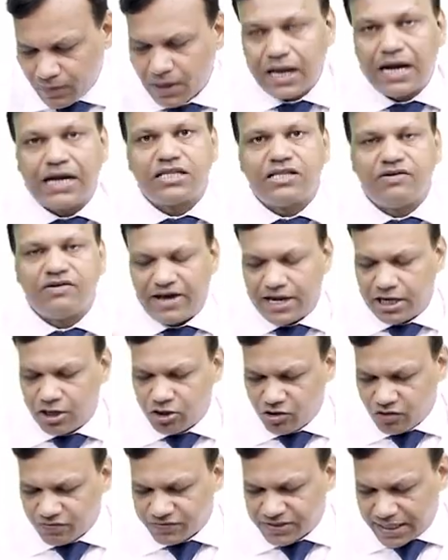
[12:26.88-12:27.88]
and the
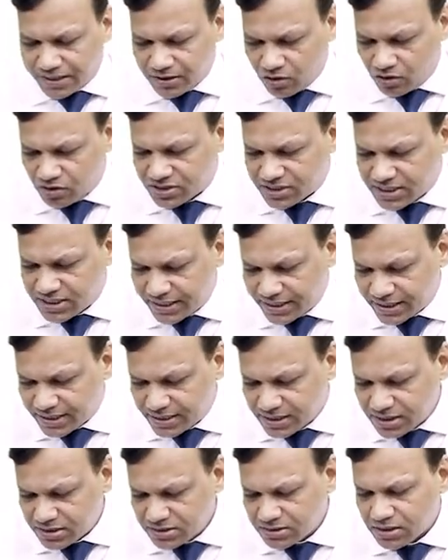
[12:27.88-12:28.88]
value of that constant
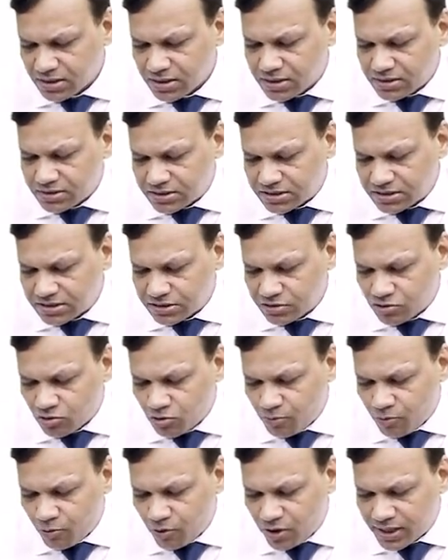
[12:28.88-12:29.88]
is
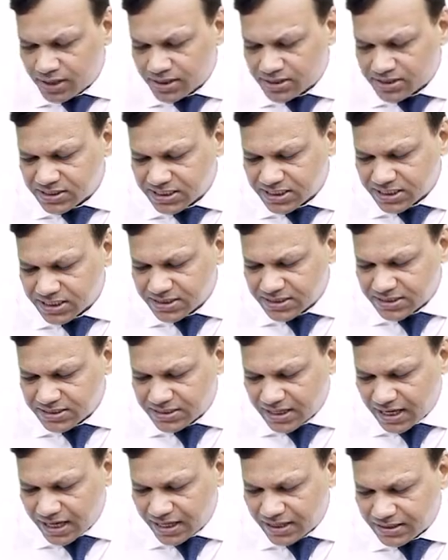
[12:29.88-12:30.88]

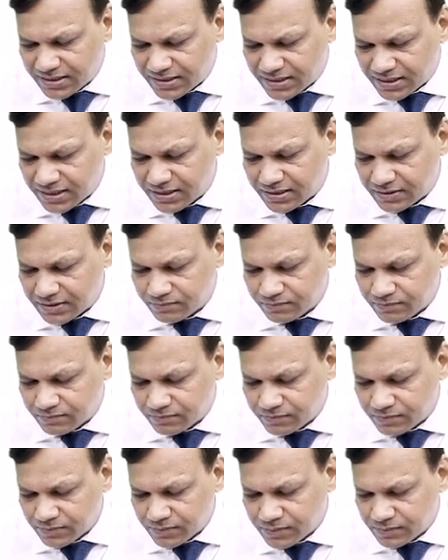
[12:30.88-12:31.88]
0.693.
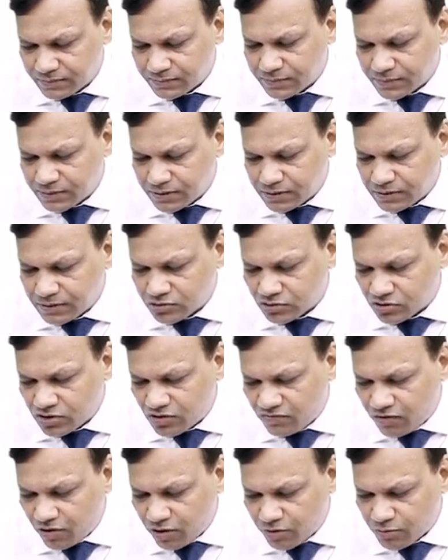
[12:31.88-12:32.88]
So the
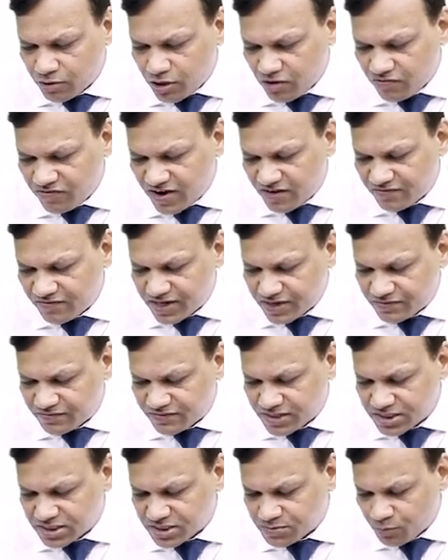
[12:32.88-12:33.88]
formula of half-life
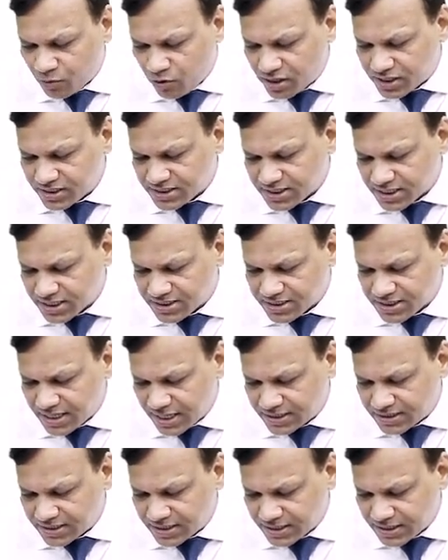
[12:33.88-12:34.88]
is
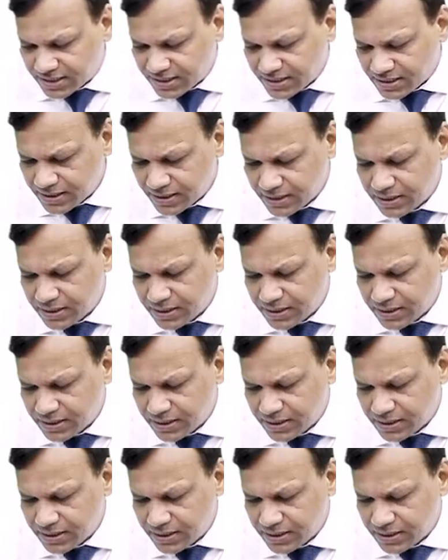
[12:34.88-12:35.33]
0.693